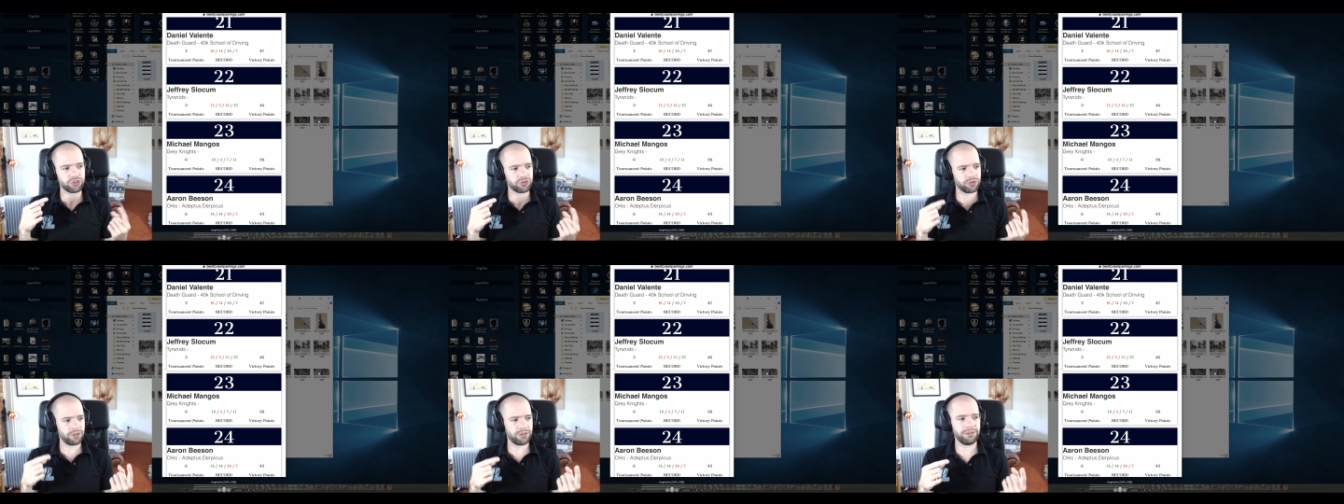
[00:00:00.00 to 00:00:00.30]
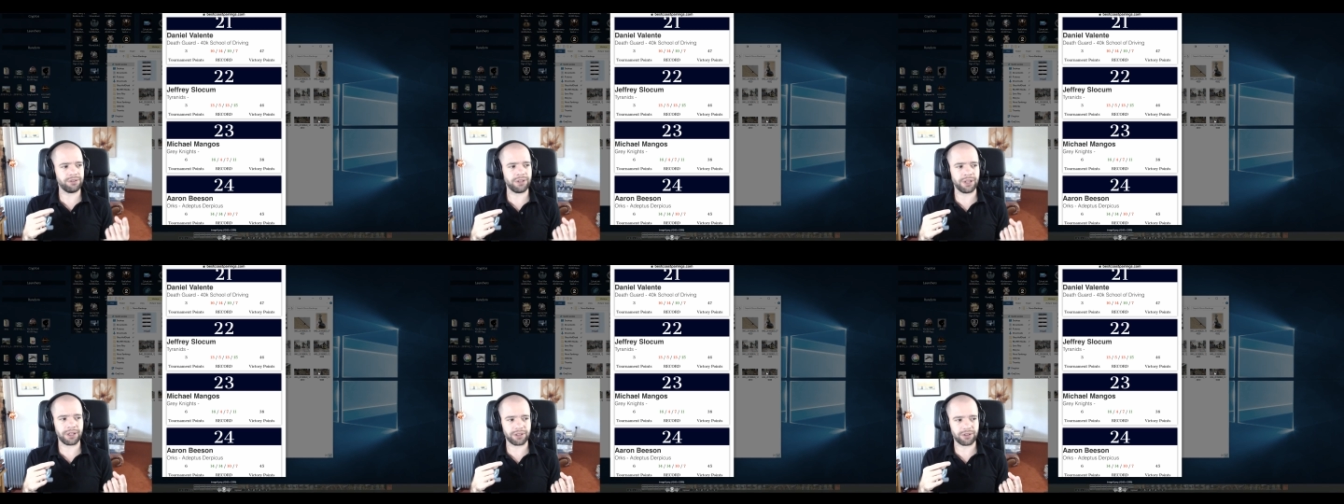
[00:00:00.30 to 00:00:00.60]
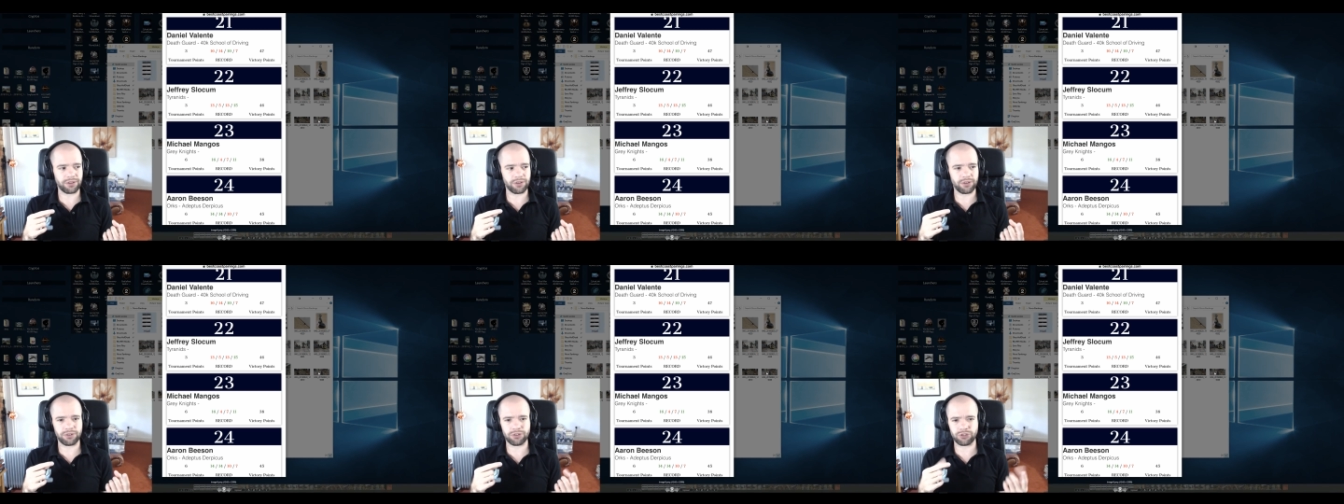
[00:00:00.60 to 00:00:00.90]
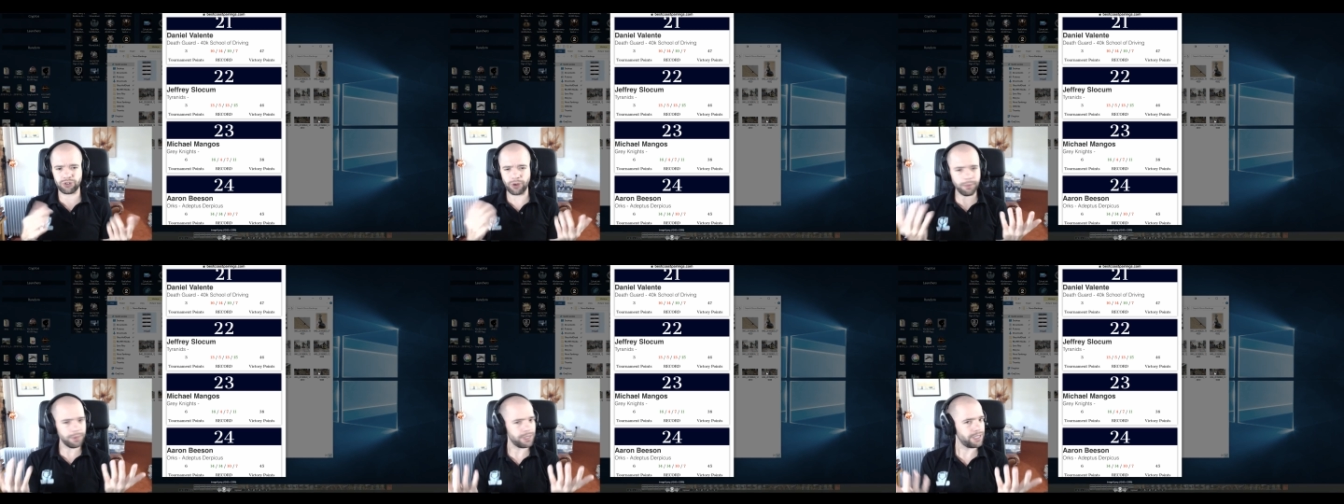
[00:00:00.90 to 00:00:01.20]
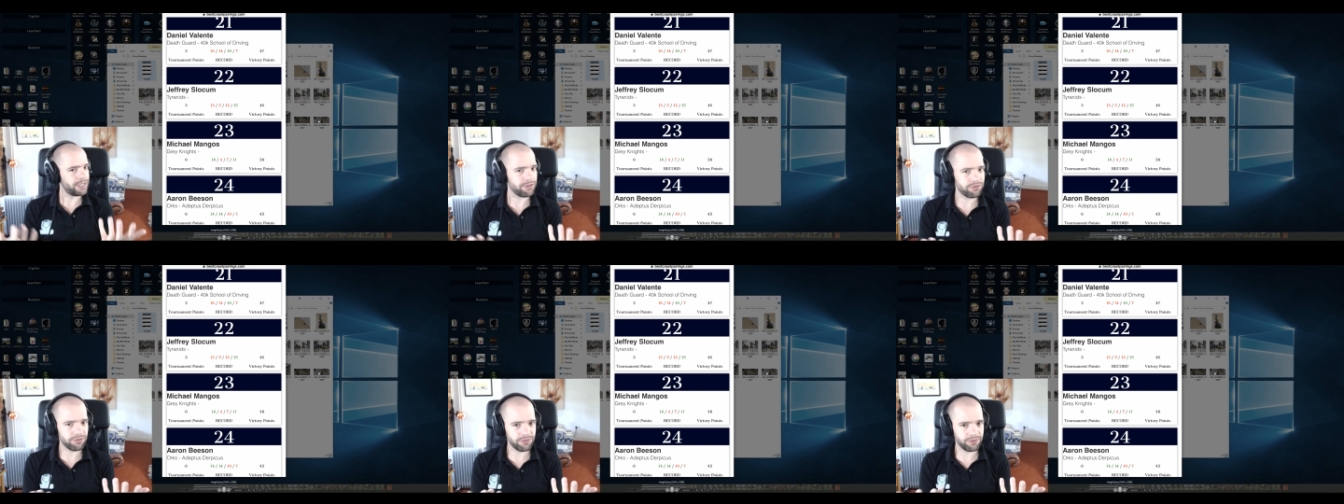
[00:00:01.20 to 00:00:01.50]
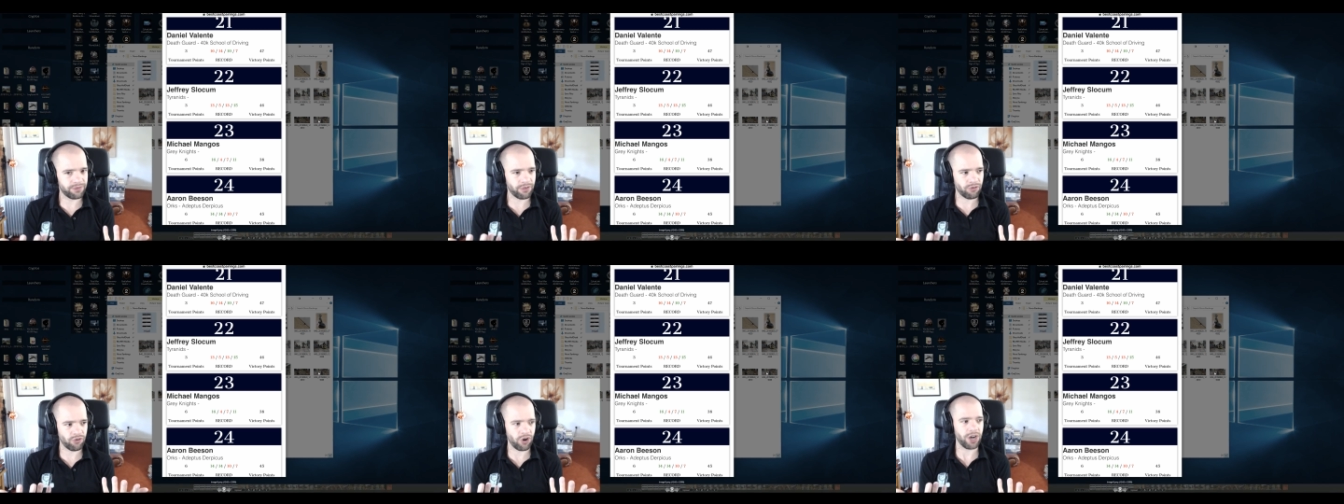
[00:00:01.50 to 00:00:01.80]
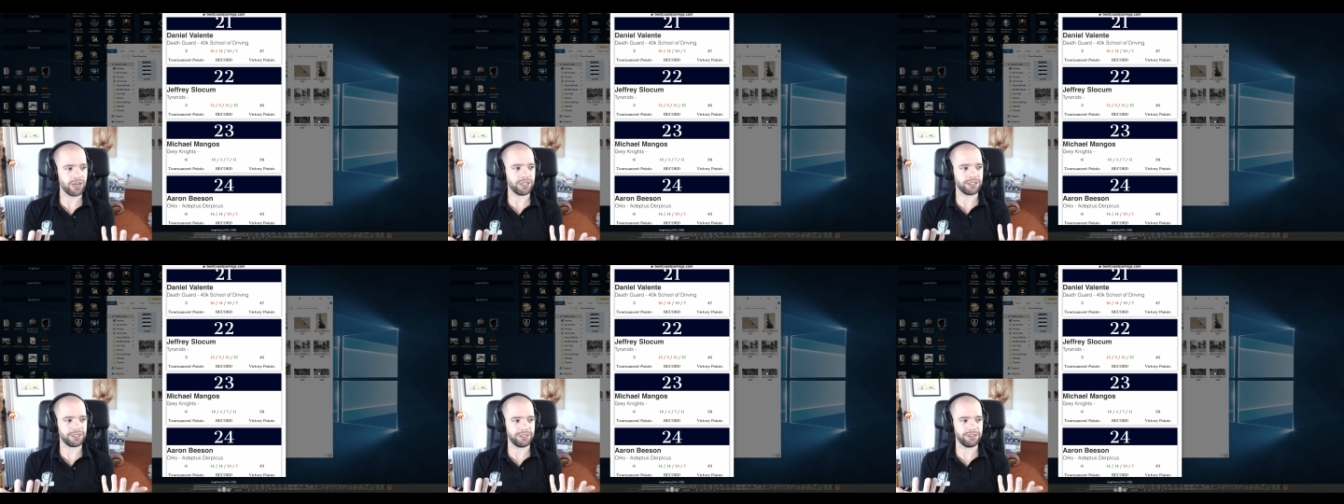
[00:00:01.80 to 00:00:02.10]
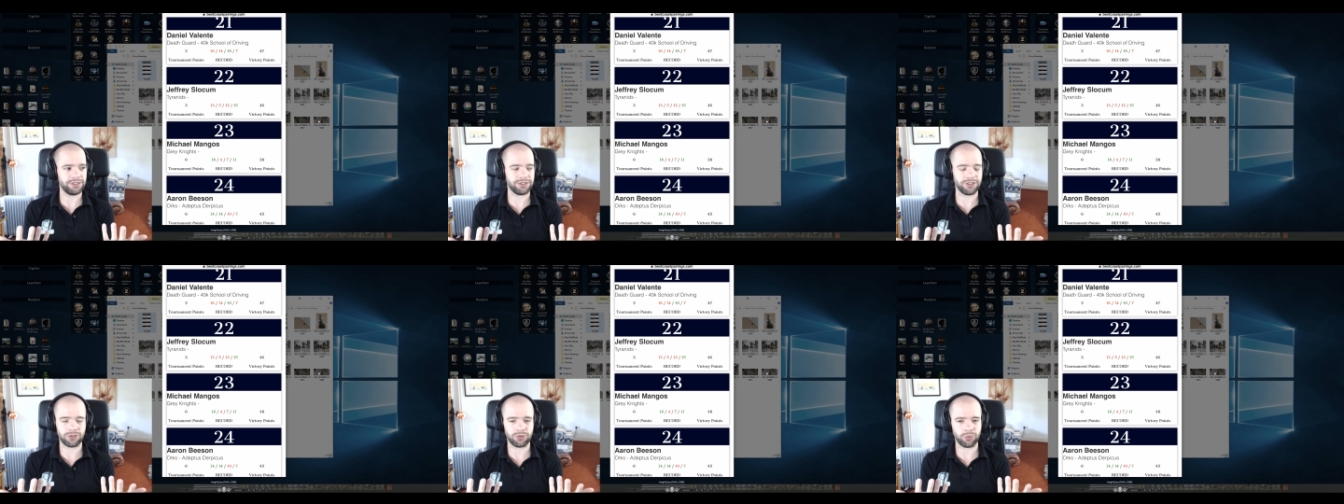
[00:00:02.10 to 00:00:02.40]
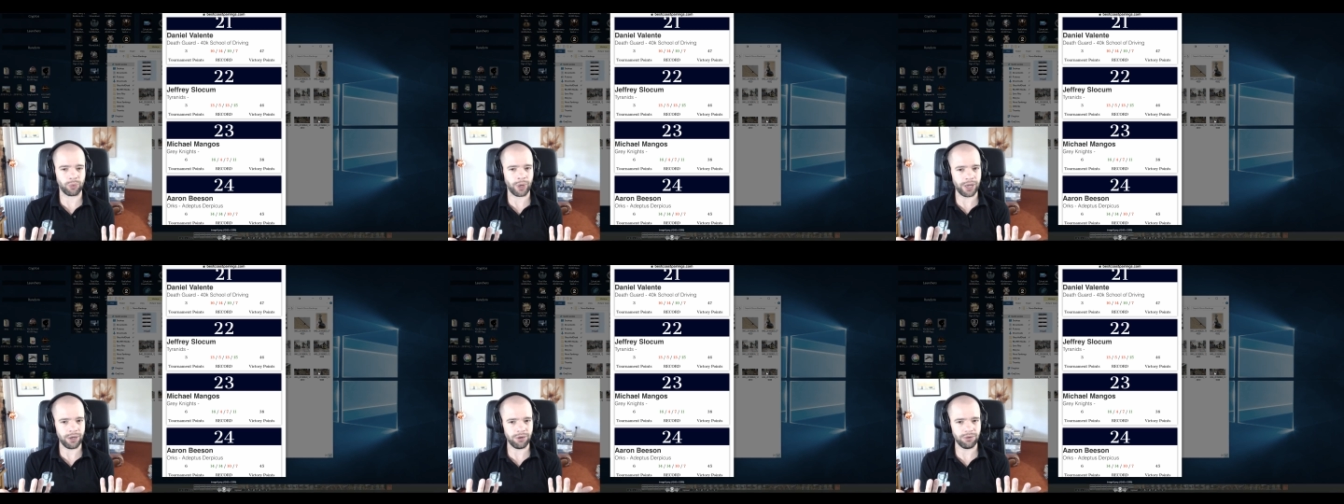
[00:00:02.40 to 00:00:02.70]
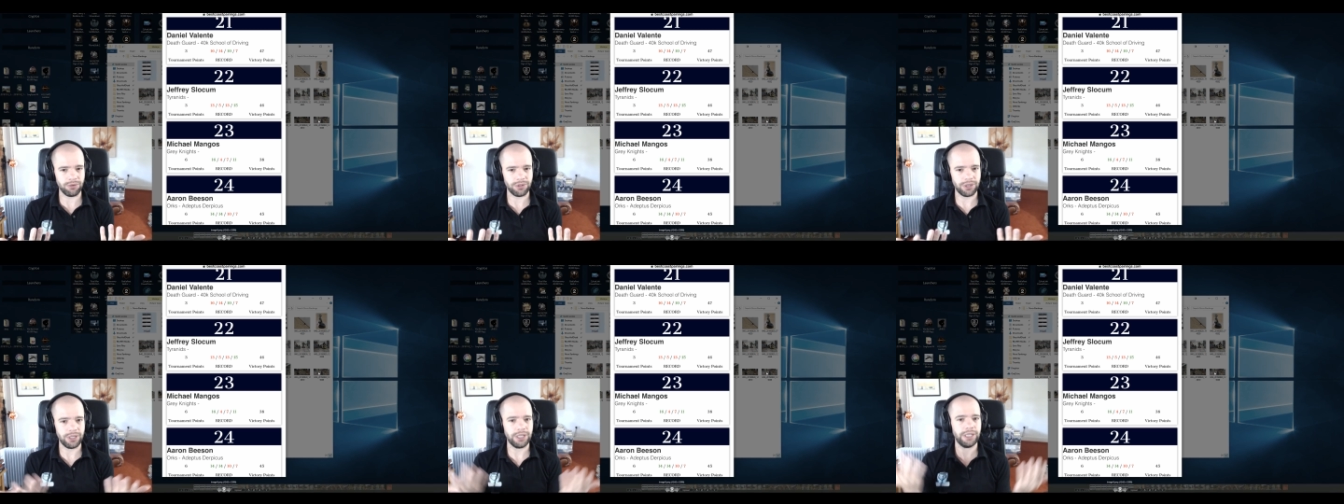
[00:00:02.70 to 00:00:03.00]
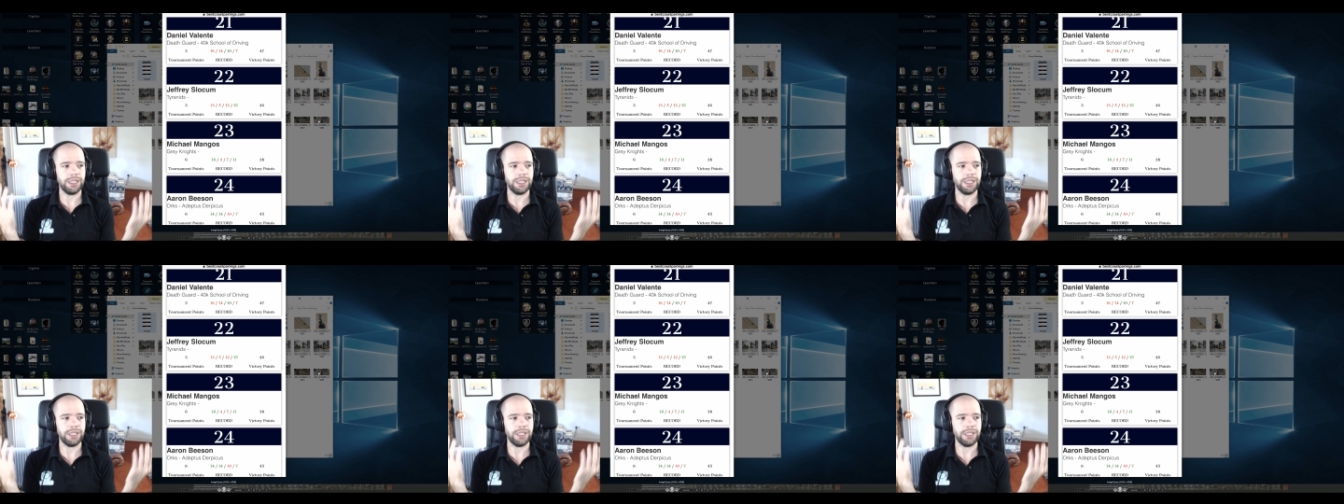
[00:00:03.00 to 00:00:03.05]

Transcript: in like so many different varieties as well.